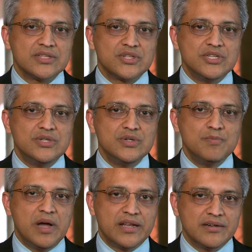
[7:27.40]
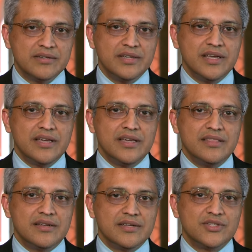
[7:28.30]
us to do better
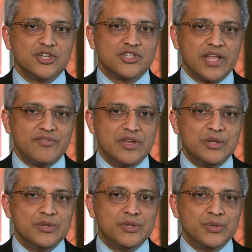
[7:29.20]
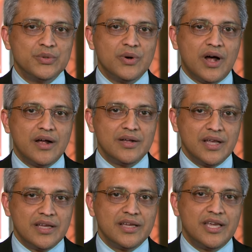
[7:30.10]
in the research that we do to
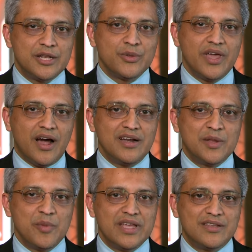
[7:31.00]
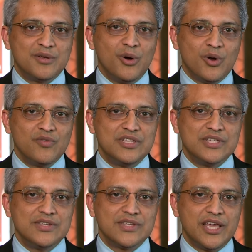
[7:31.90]
get to the ultimate goal, which
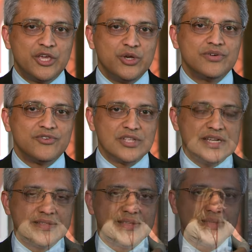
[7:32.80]
is a cure for the disease.